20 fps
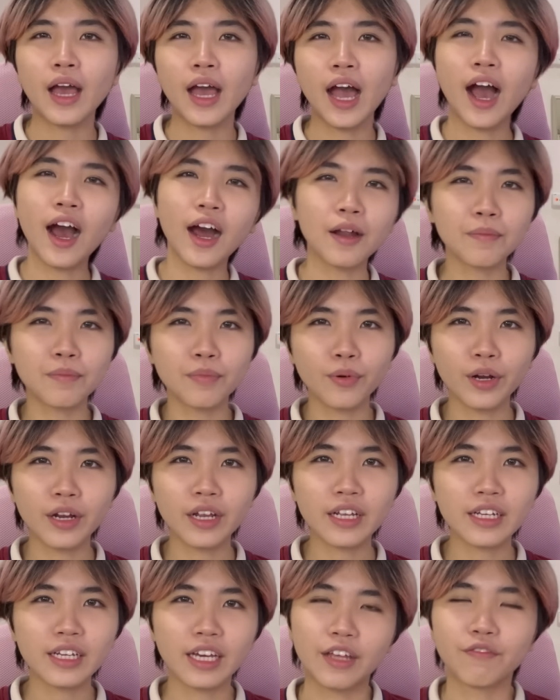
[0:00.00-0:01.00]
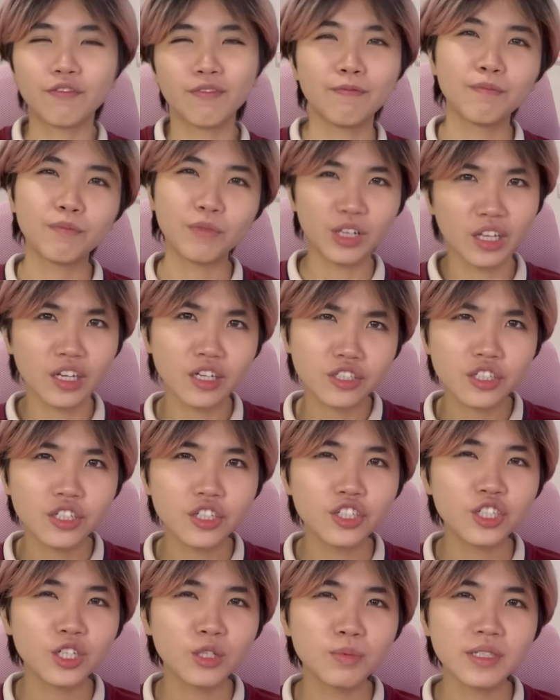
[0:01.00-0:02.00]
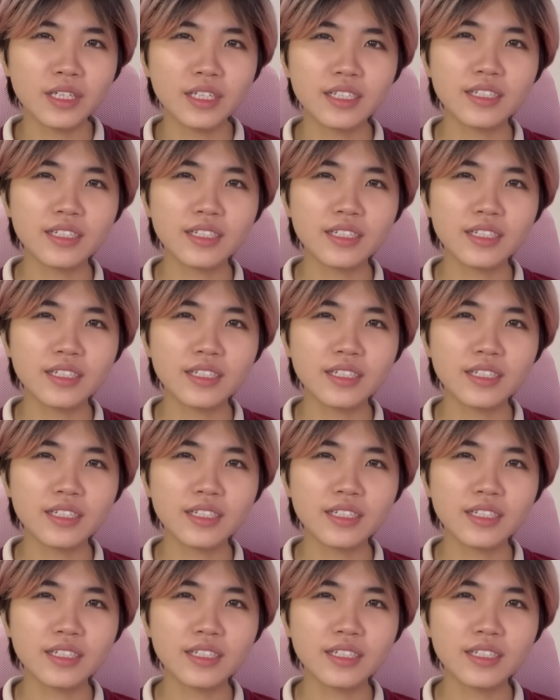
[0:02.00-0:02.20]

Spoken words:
heartbreak and relationships and